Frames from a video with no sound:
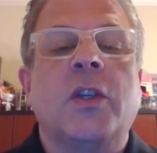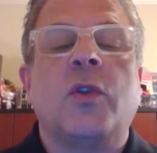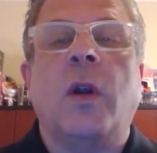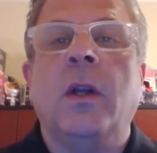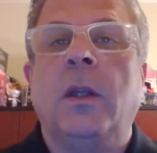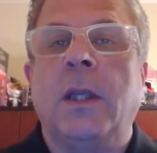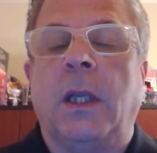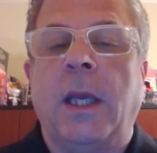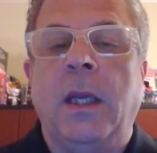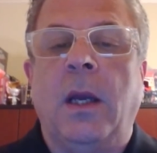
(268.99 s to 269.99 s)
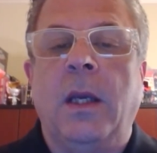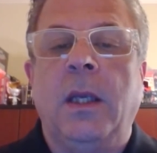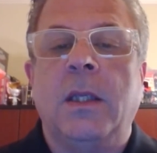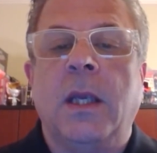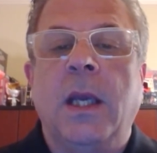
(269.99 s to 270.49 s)
was a struggle in the late
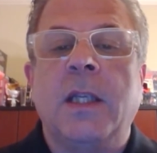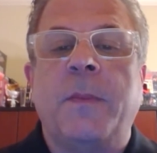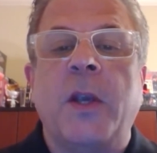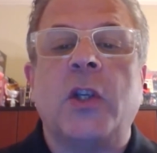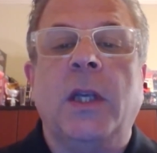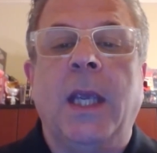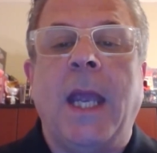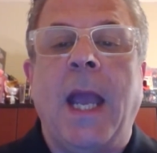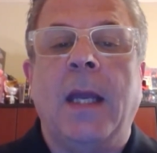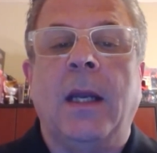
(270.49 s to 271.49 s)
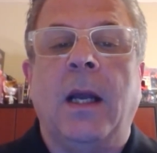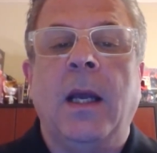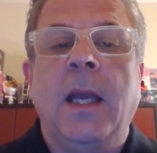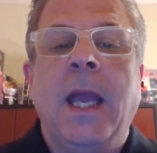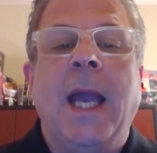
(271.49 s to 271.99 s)
90s, especially in
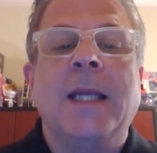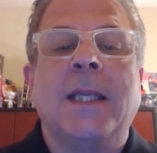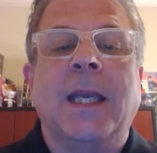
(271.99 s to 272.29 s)
Canada,